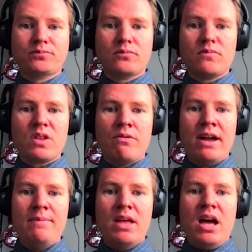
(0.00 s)

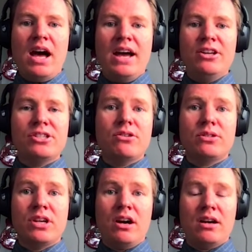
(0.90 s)
right? I also
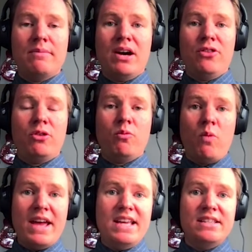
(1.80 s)
talk about the
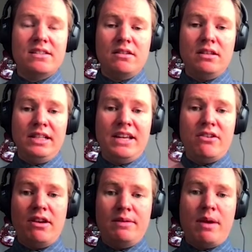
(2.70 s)
ways, later
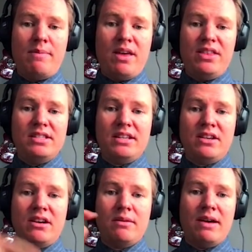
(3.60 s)
on in my methods, I
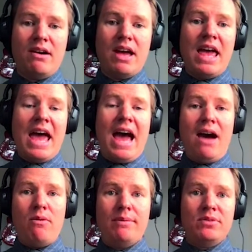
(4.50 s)
talk about
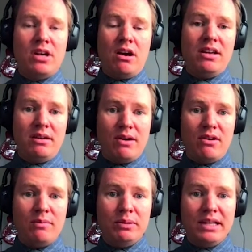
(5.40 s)
how I'm talking about
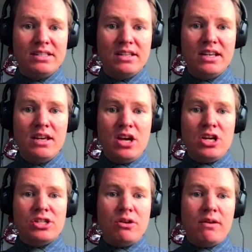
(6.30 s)
complexity.
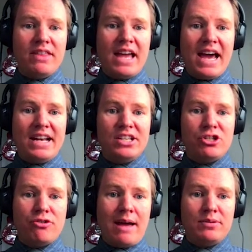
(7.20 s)
So they added
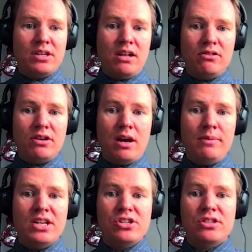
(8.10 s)
straps, color
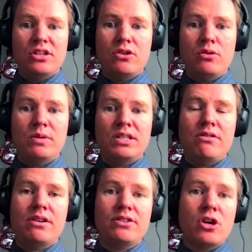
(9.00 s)
combinations, and new
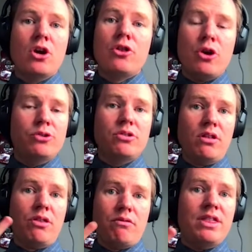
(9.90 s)
materials. Those are the
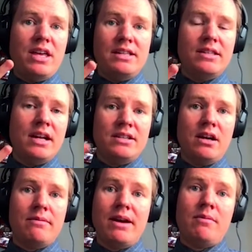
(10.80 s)
three things that I talk
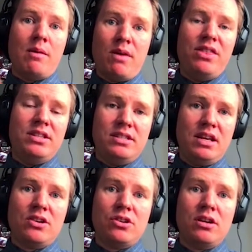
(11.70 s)
about in my methods
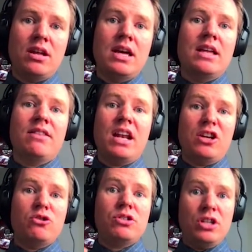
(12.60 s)
section that I
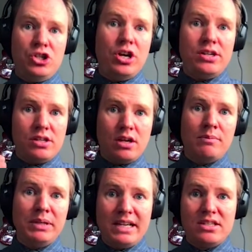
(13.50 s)
use to judge the
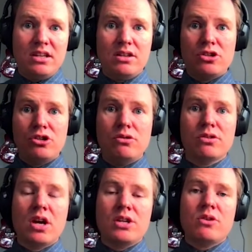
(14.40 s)
complexity of the shoes.
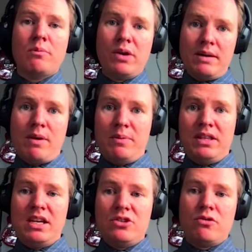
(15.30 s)
So I bring them up in the
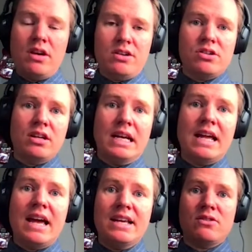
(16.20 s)
introduction
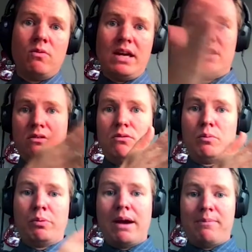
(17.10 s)
as a way to
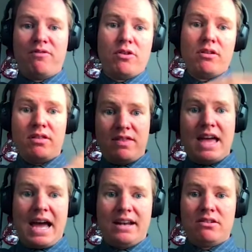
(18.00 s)
prep for
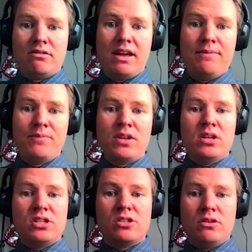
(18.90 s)
that, right?
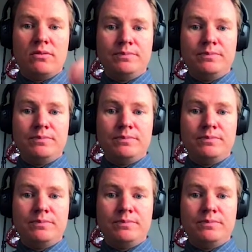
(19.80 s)
So